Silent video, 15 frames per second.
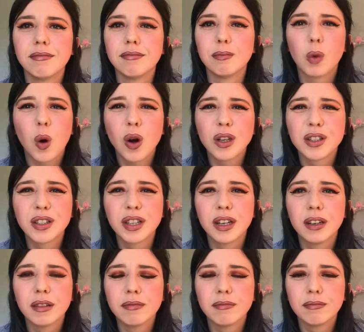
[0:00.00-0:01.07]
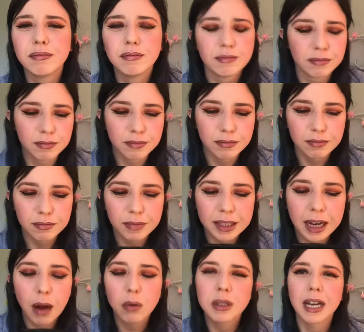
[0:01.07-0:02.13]
What?
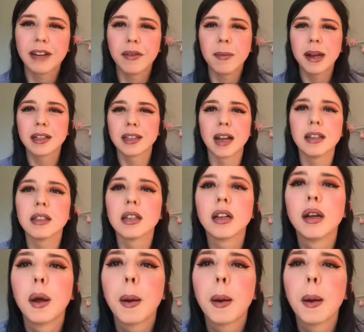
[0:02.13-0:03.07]
Like, how does that even make sense?